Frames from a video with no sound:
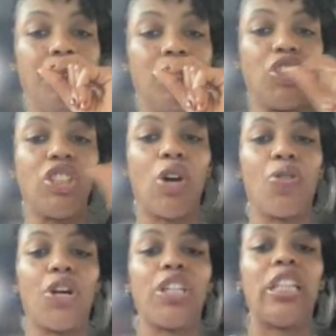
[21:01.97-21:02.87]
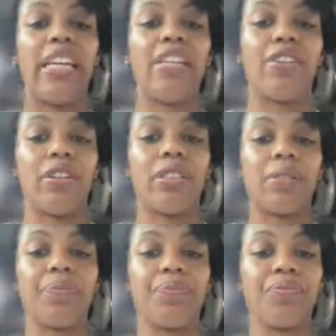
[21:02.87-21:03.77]
So the
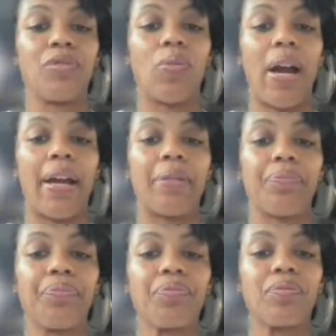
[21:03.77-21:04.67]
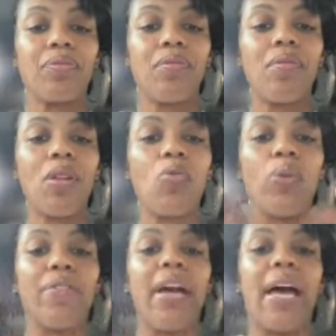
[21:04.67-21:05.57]
leaders, right?
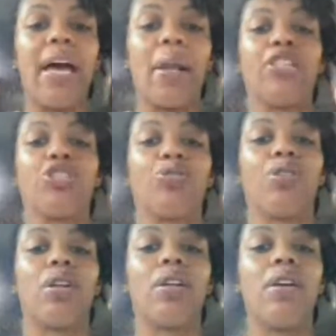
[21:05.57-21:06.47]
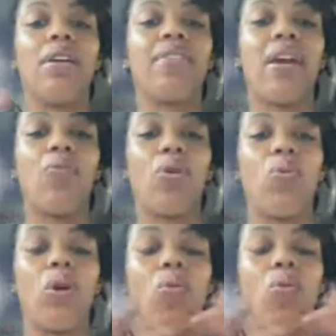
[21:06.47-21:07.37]
We've got to make sure that
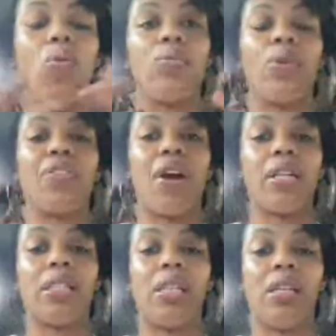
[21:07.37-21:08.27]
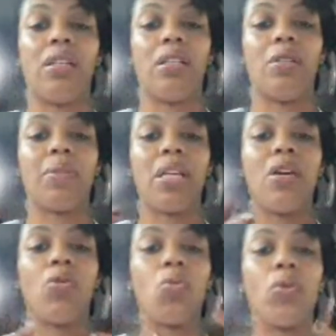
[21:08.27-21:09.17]
when we're working with our teams,
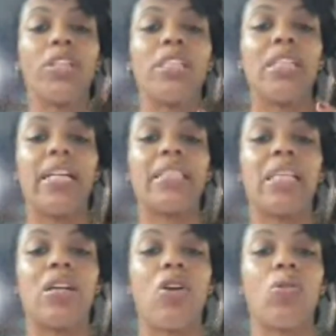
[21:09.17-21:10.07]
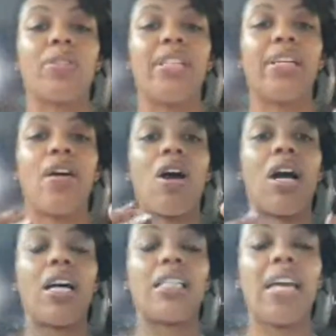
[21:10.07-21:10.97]
we're selecting goals that
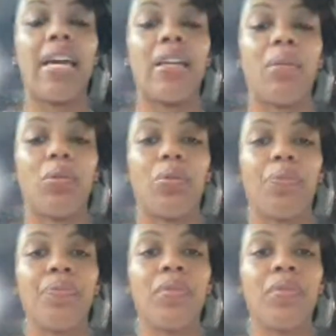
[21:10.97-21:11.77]
are attainable,